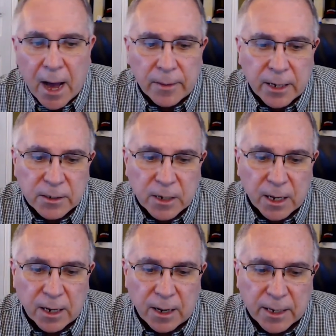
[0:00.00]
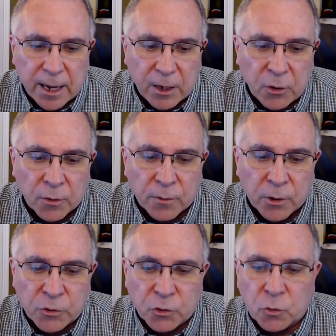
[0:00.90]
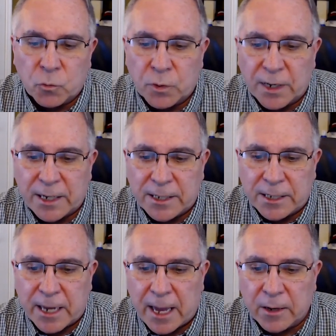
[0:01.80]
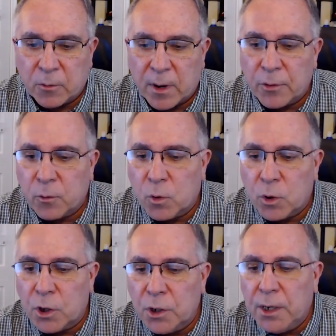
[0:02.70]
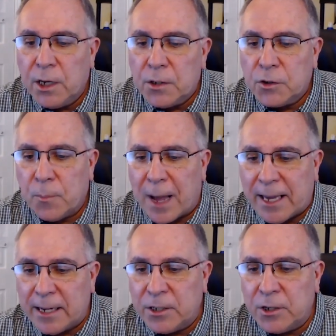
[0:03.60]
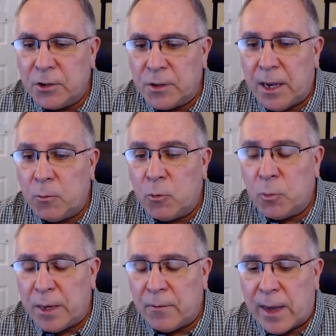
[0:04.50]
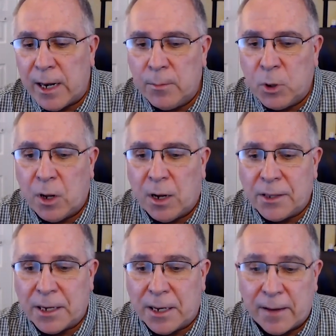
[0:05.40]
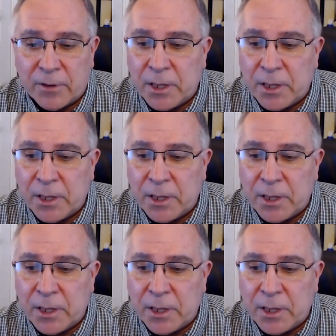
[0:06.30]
that's kind of like a universal release date around the world. So my guess is it will be available on the 11th.